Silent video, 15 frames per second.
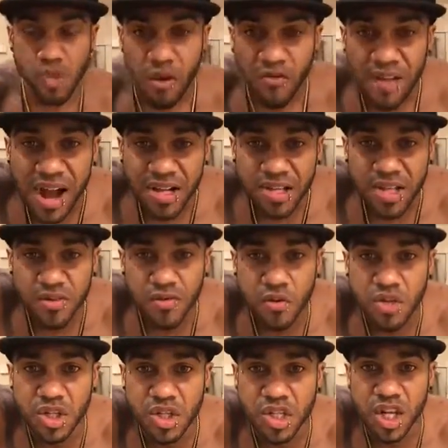Fasting
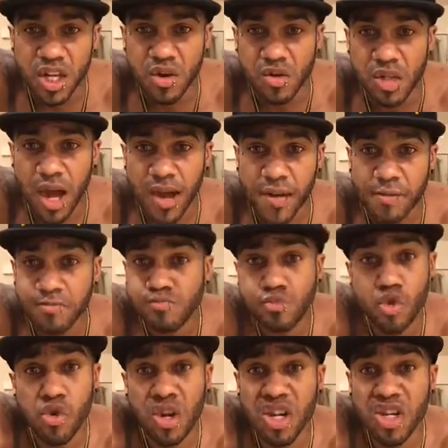versus keto diet.
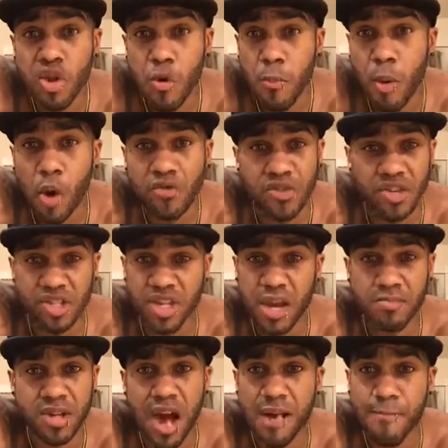You can do both at the
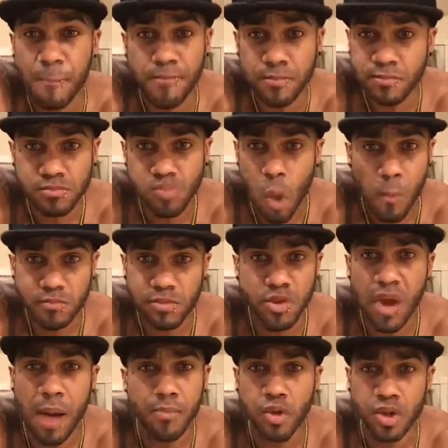same time.
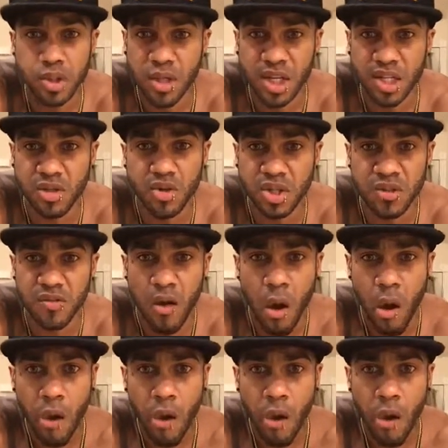They're not mutually exclusive.